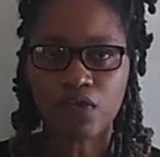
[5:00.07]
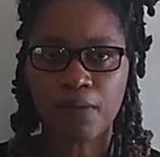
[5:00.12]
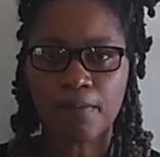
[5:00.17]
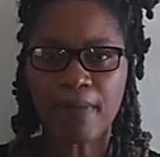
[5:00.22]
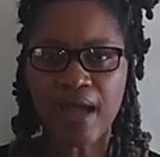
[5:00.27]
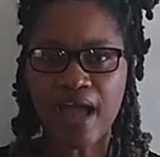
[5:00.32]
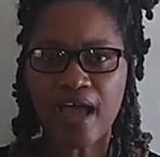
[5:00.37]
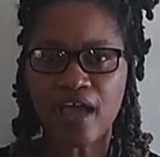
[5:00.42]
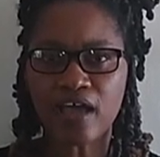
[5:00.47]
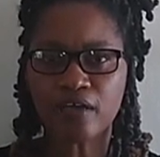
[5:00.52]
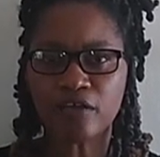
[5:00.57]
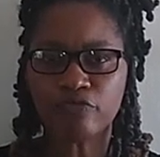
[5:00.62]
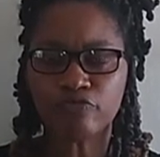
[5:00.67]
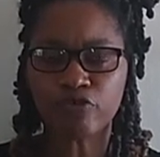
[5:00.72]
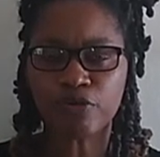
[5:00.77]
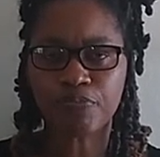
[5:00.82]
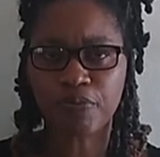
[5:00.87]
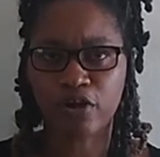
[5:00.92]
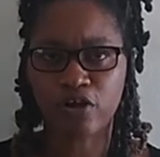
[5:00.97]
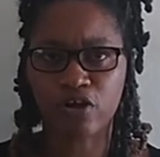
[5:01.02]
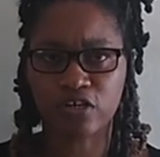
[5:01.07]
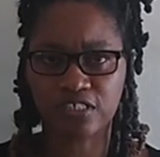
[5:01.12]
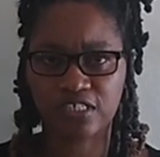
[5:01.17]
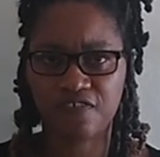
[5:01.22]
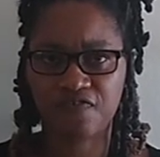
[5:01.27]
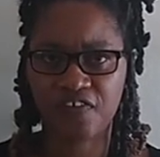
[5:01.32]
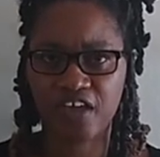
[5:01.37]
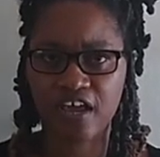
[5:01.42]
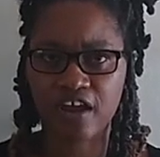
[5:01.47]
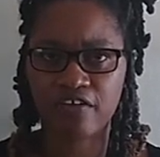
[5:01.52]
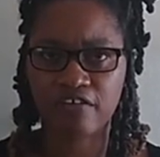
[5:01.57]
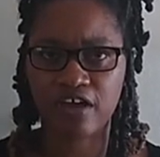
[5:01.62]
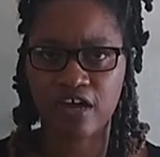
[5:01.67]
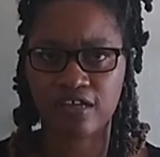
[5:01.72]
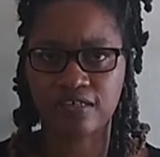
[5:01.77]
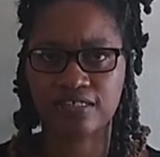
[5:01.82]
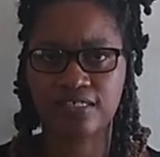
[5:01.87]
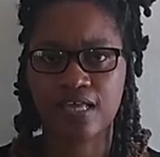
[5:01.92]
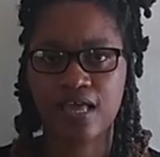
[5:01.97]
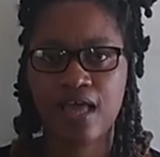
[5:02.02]
my reproductive
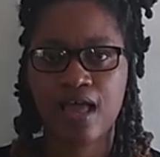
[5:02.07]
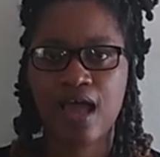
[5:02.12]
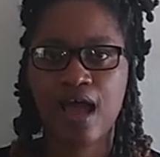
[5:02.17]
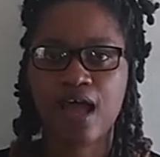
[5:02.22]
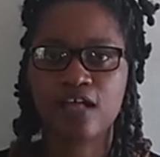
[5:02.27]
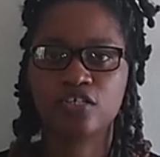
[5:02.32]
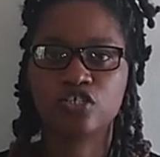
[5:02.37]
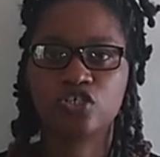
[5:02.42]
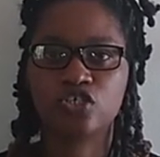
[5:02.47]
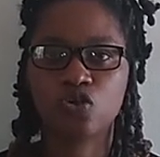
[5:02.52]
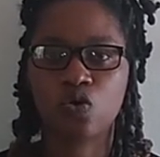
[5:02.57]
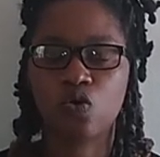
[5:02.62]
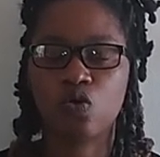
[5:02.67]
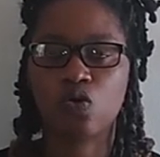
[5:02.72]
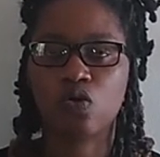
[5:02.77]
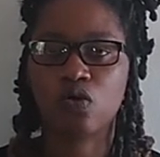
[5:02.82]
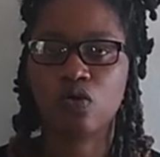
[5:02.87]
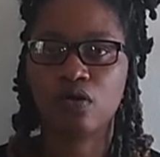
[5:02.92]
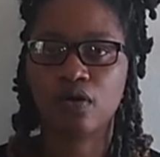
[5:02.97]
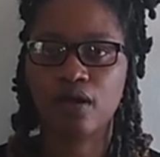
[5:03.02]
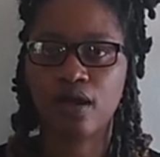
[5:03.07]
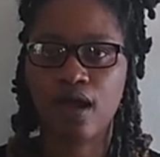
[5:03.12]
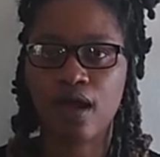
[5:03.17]
areas. And so